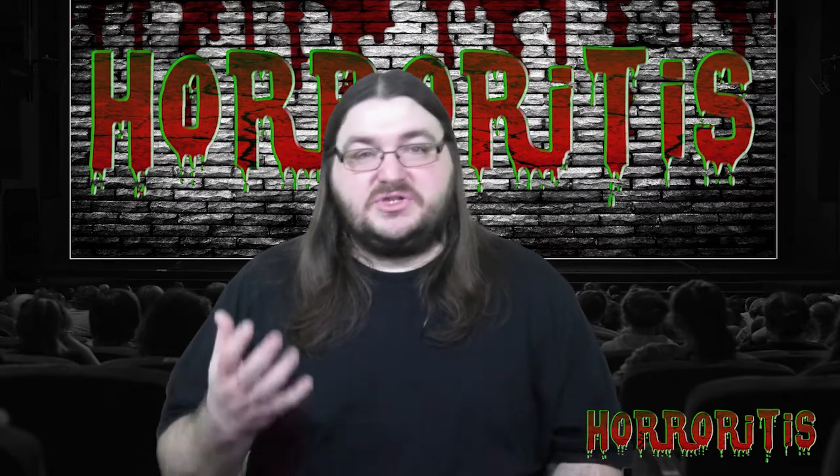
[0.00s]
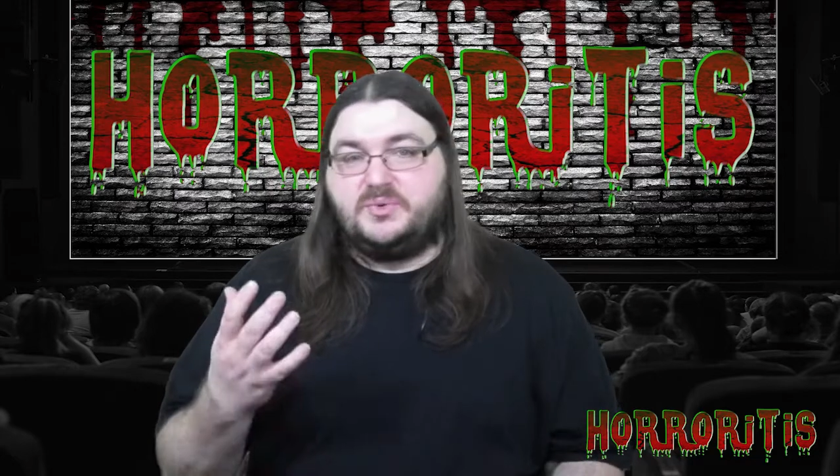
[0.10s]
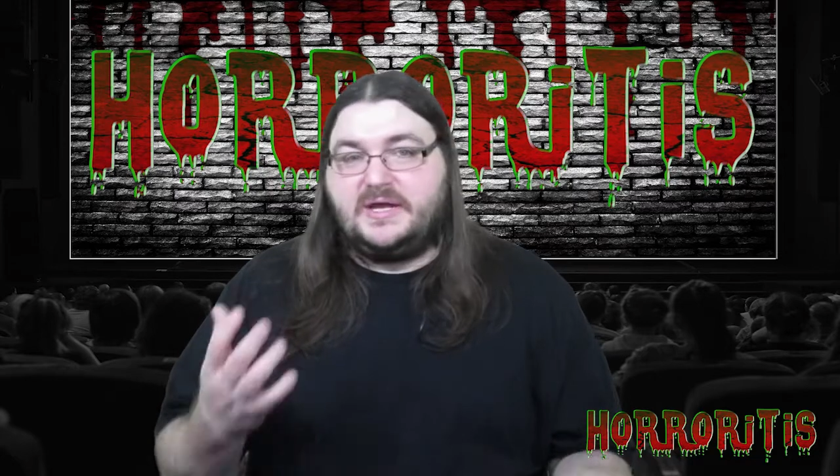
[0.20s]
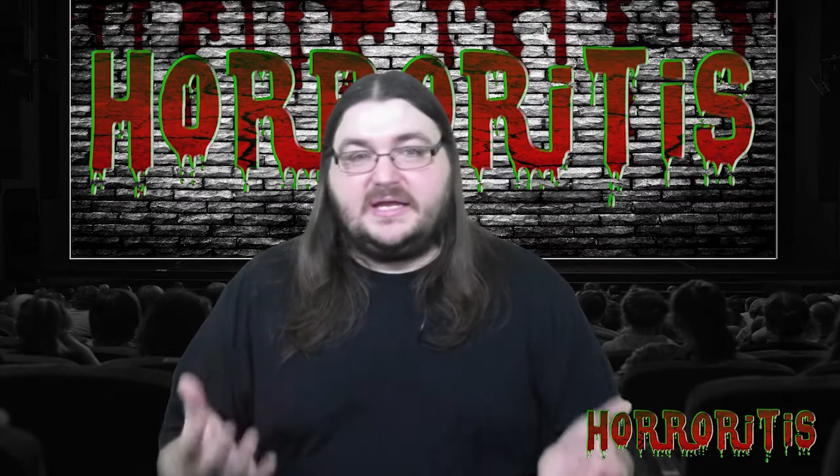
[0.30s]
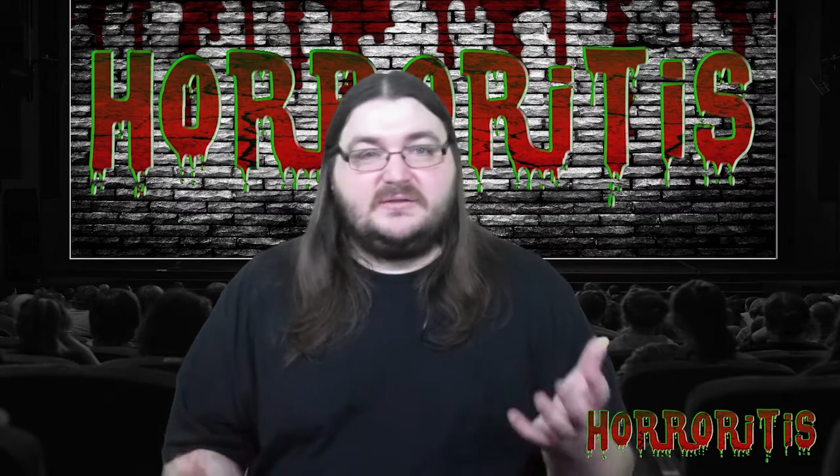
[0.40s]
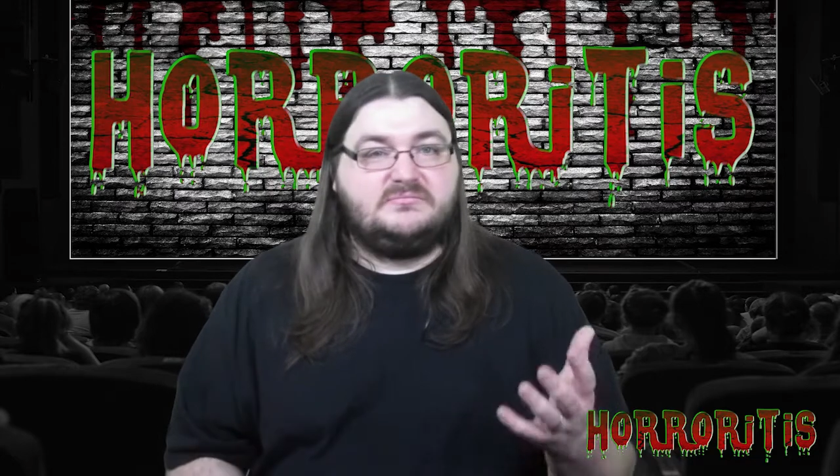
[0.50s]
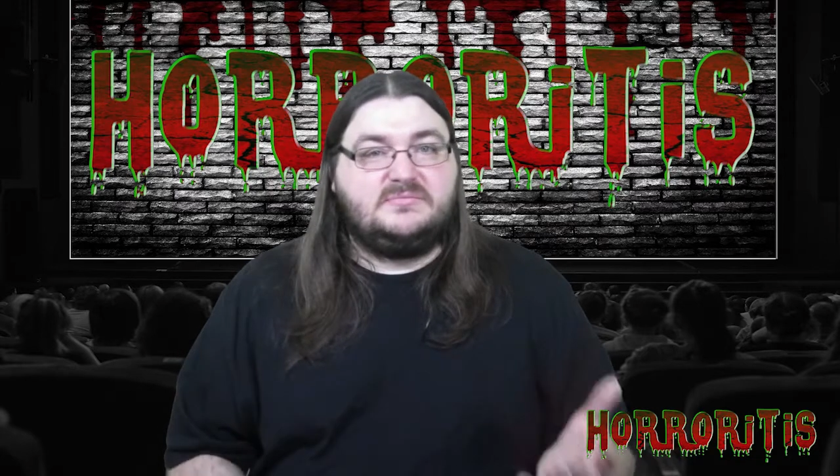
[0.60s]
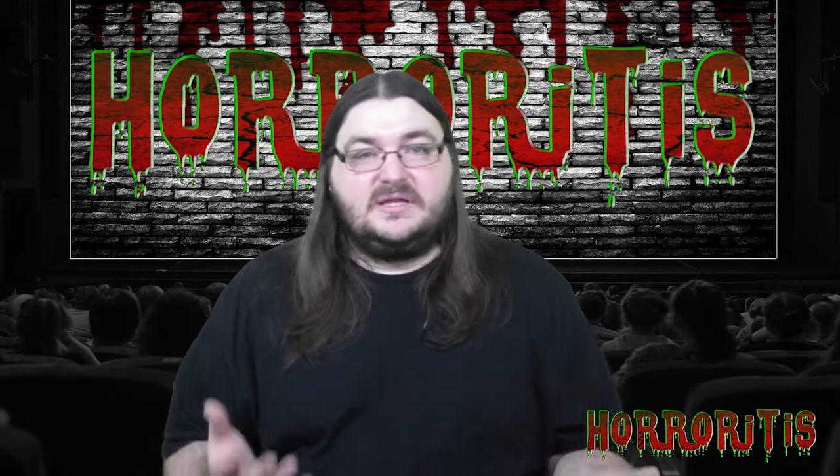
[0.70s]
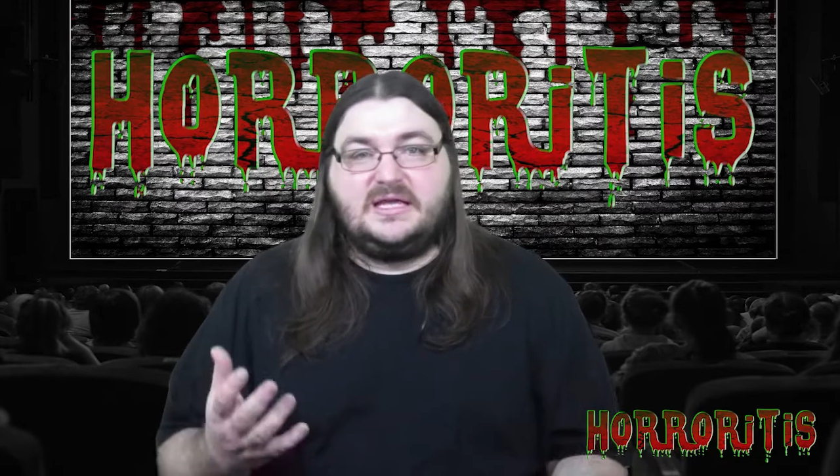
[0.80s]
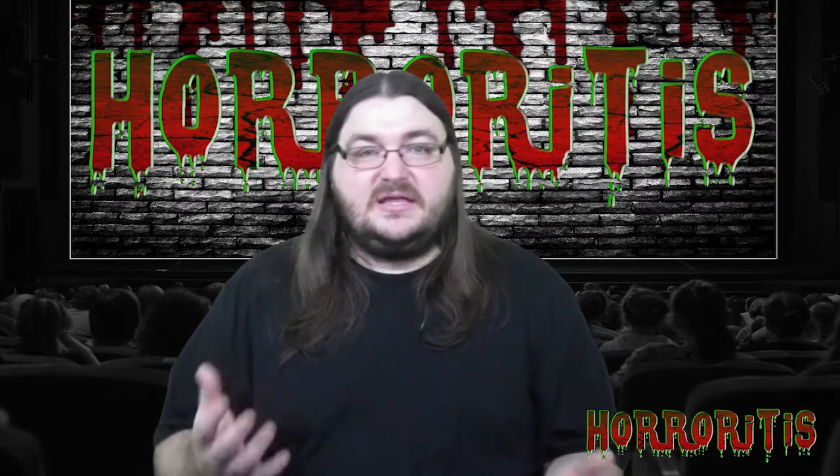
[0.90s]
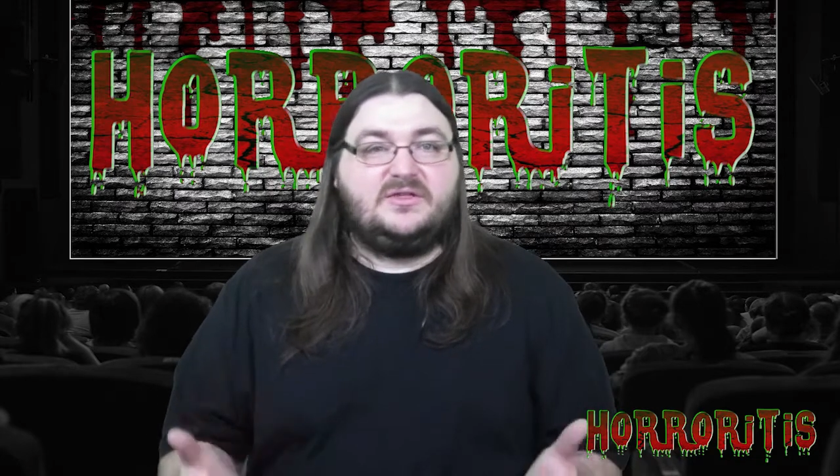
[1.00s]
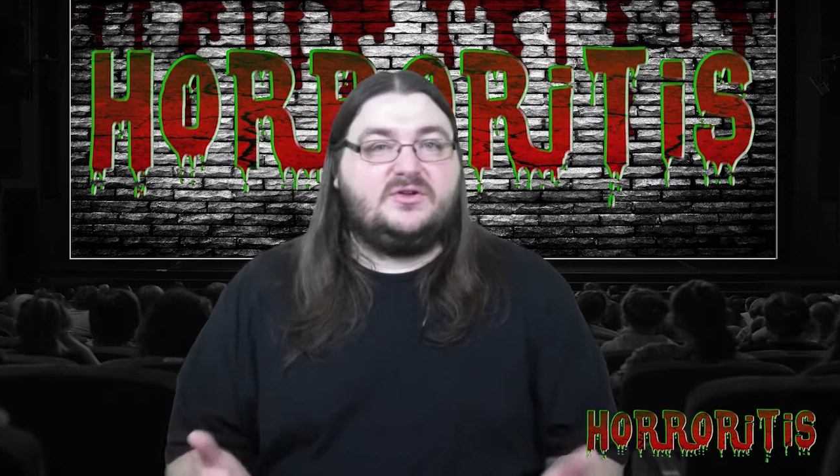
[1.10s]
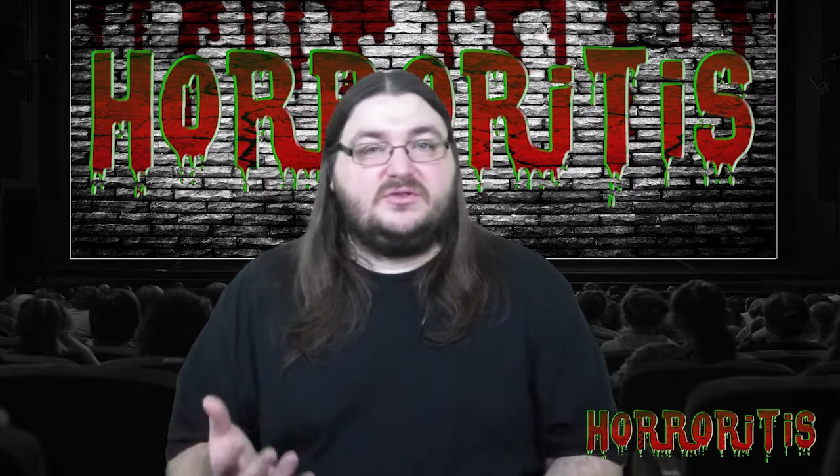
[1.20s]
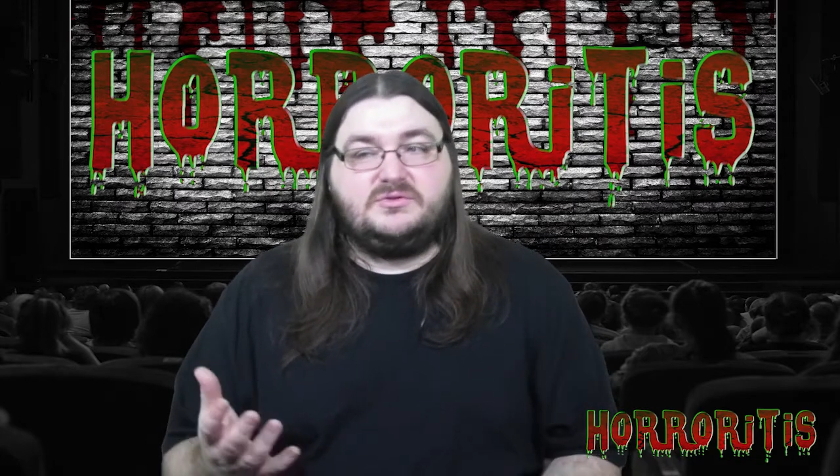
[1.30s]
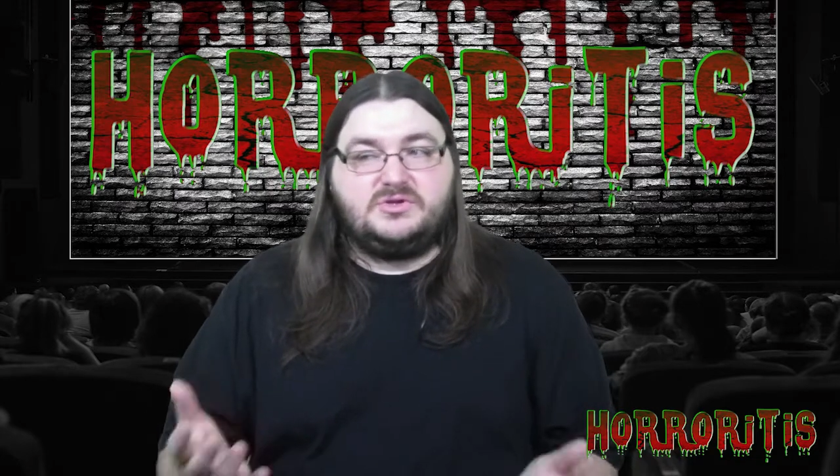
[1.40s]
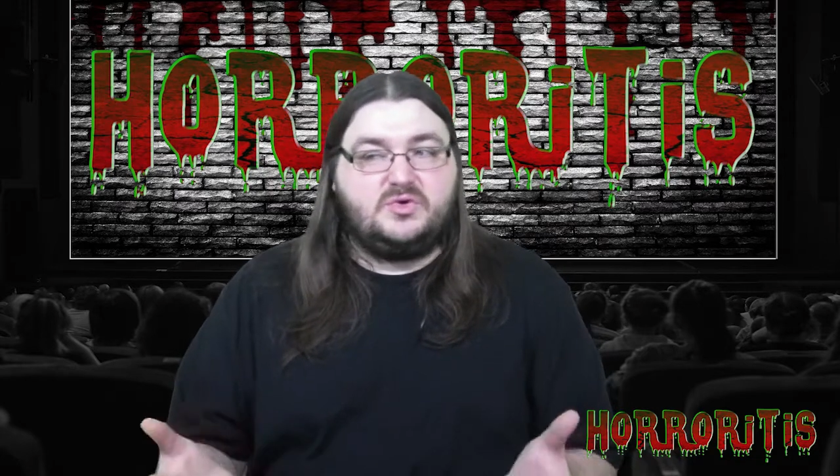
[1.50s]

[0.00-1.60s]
between either